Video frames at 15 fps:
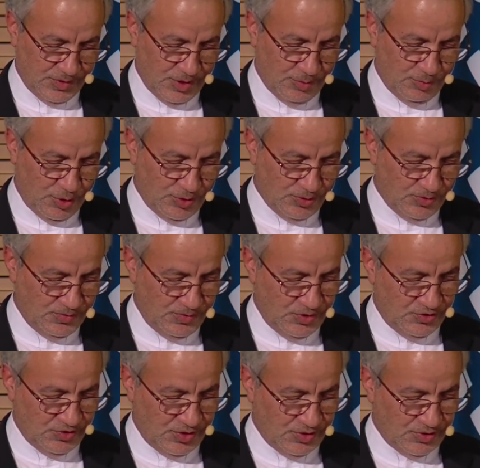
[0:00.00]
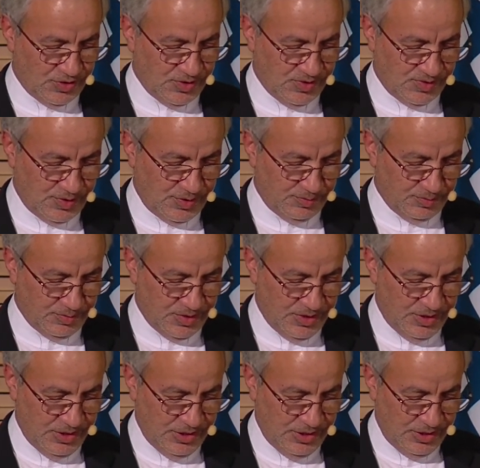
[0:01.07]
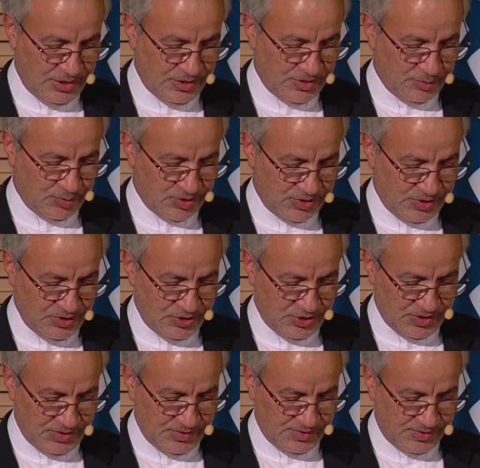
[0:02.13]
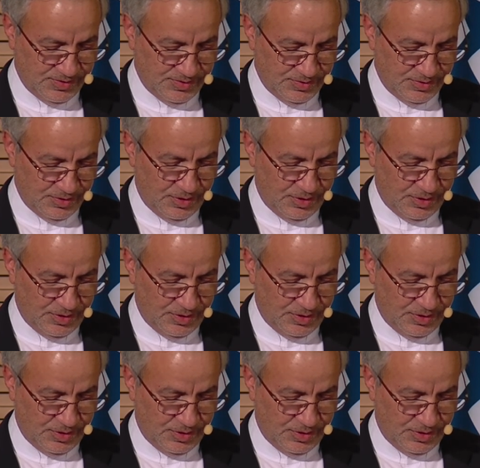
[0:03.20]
about which I read some interpretations.